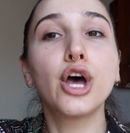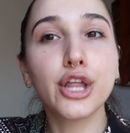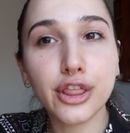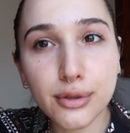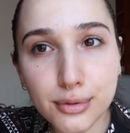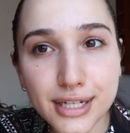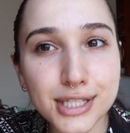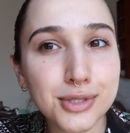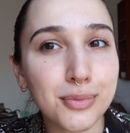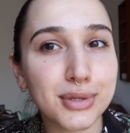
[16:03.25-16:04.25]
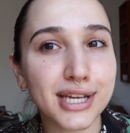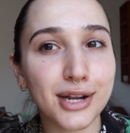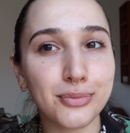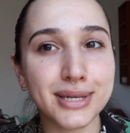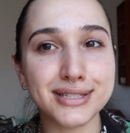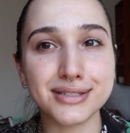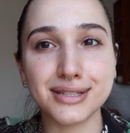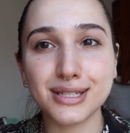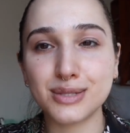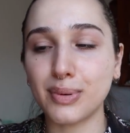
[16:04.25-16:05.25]
3 sweet potato pieces
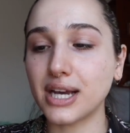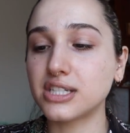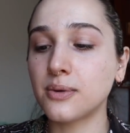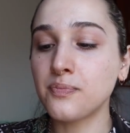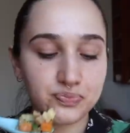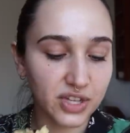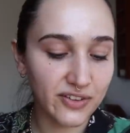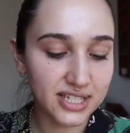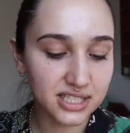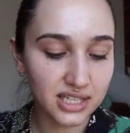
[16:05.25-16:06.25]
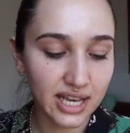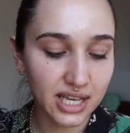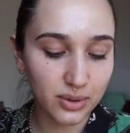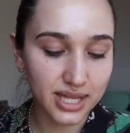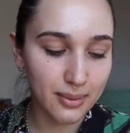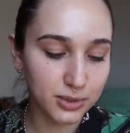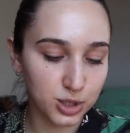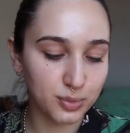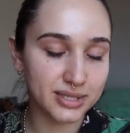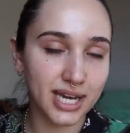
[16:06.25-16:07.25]
in this bite. If I still like it with that much
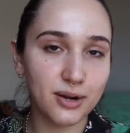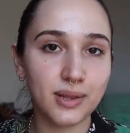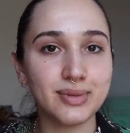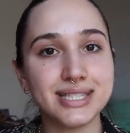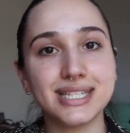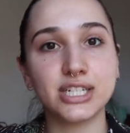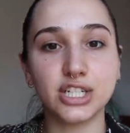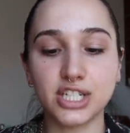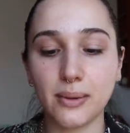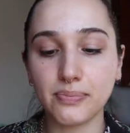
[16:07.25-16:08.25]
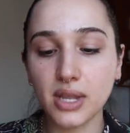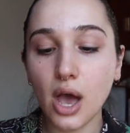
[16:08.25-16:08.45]
sweet potato, that means they did a good job.